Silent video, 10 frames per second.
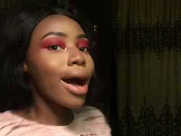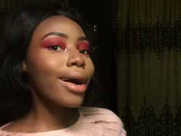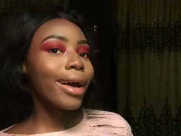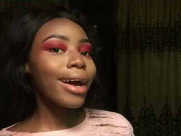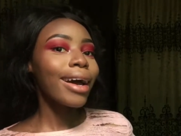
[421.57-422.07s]

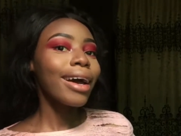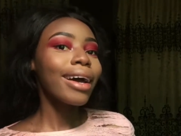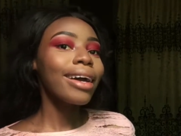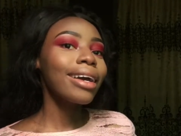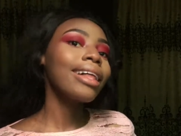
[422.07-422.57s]
Okay,
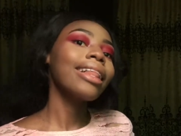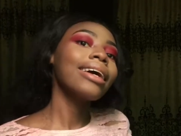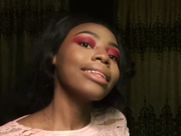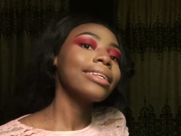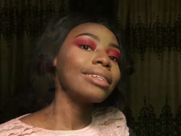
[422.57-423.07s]
I
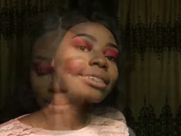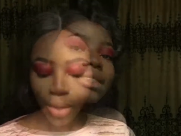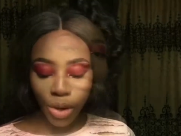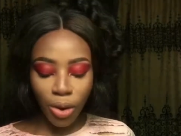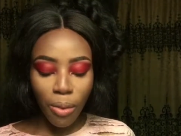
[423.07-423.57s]
like this. I'm
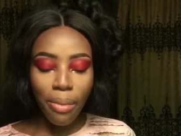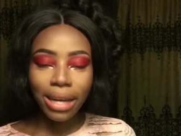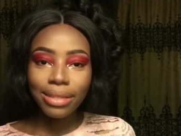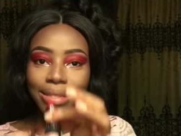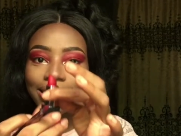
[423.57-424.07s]
gonna go
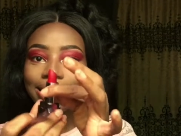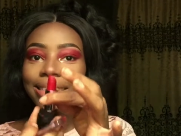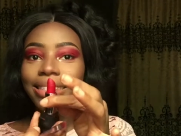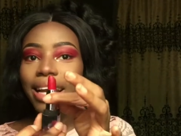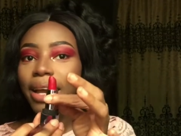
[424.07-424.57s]
back to the
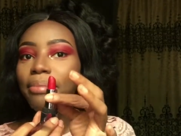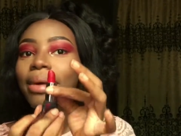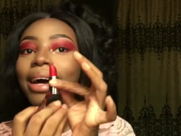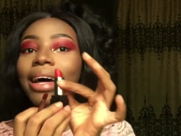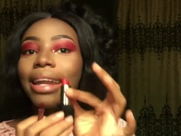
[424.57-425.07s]
same
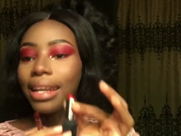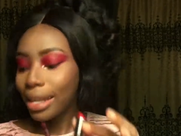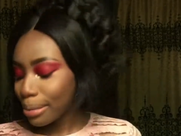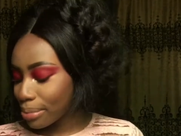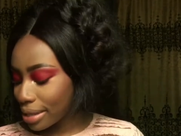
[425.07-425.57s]

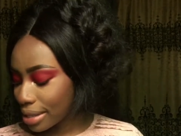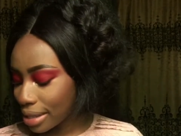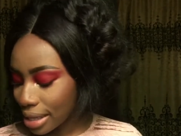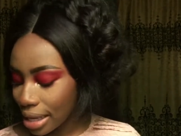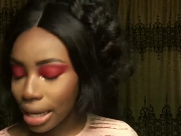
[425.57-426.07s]

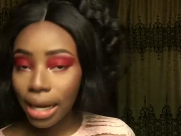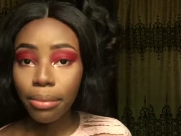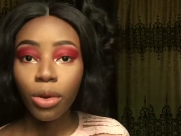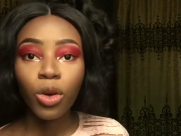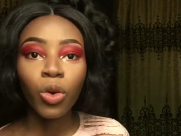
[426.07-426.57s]
lipstick and
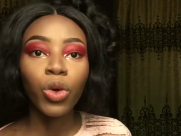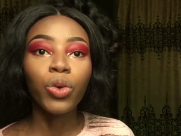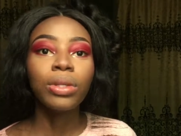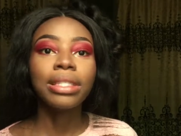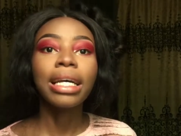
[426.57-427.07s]
I'm gonna
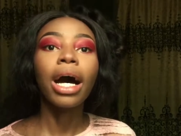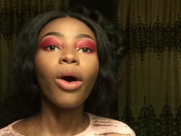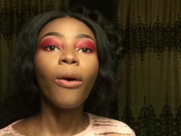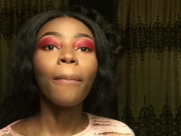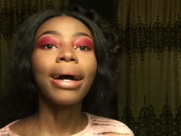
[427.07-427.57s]
use
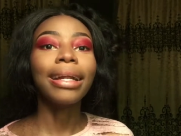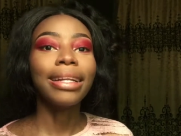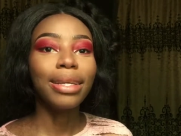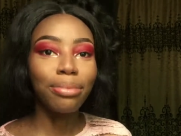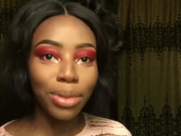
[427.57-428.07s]
that on my
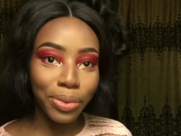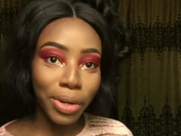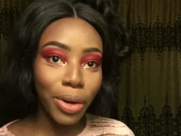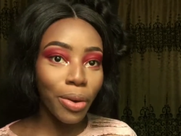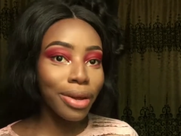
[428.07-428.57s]
lips.
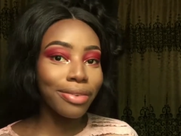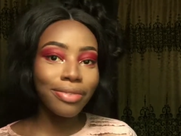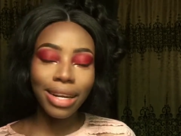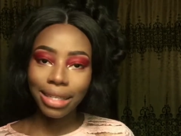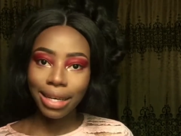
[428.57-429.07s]
We're going
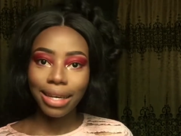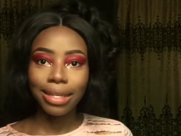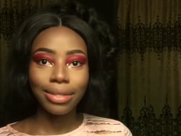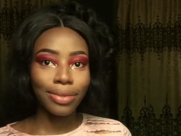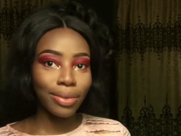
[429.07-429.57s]
red,
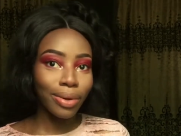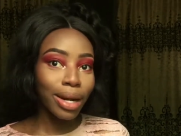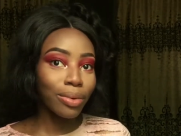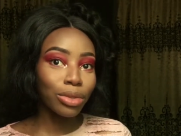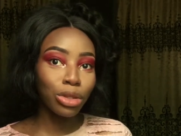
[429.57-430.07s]
guys. You thought
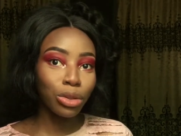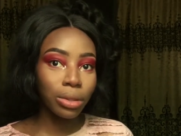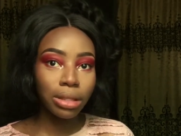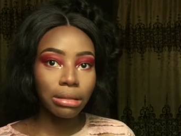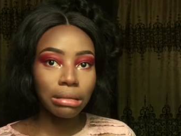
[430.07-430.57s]
I was
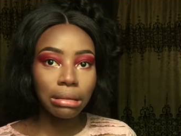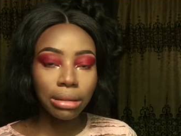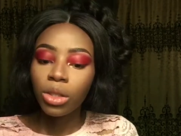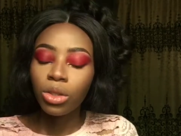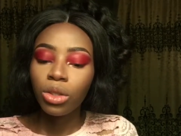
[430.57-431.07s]
joking.
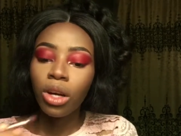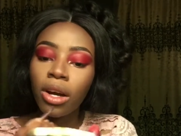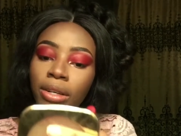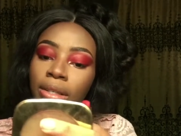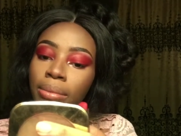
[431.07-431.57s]
Oh. I know
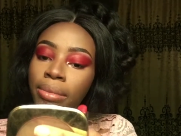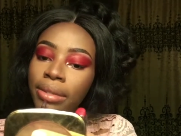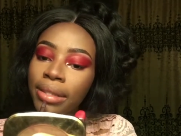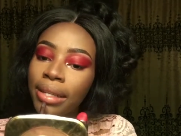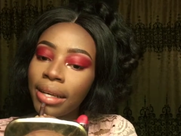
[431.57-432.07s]
on a
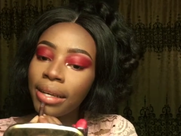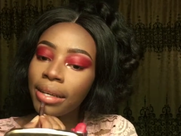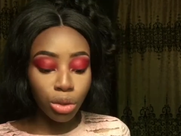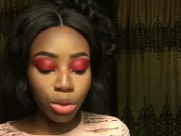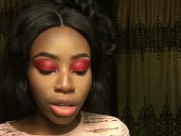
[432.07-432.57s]
normal day,
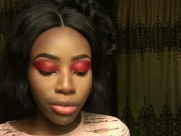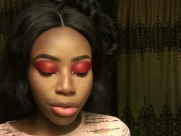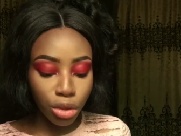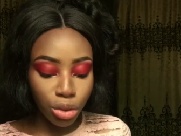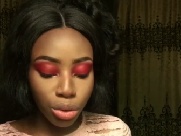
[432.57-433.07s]

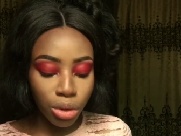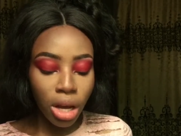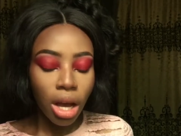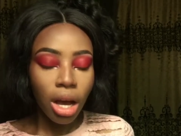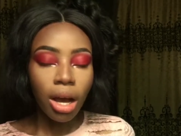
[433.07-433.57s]
if you do
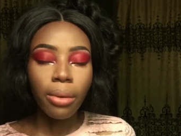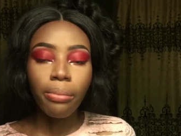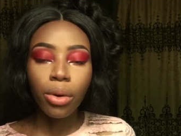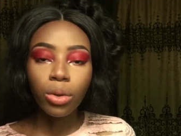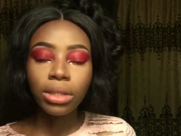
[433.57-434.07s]
a
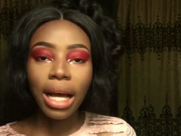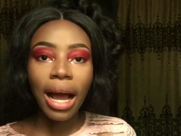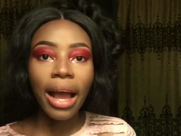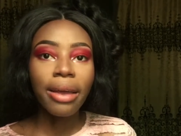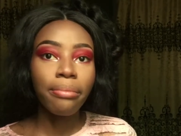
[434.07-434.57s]
bold
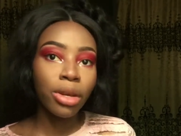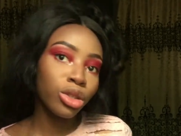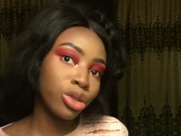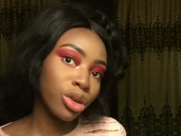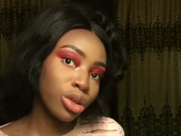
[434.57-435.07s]
eye, it
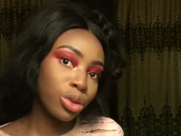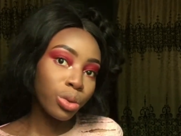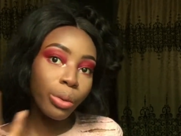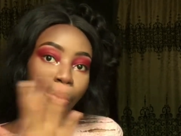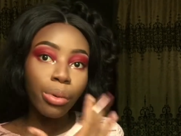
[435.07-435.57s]
means you're gonna
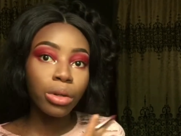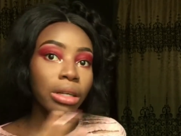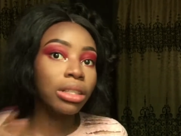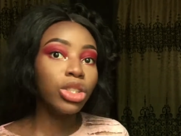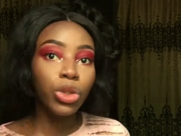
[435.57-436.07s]
do
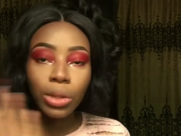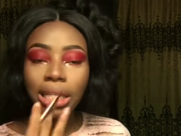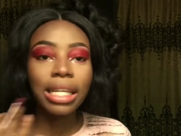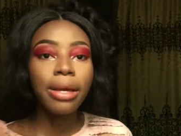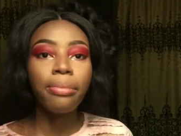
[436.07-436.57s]
a
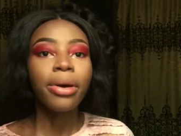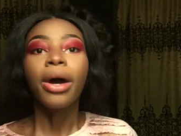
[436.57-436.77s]
nude lip.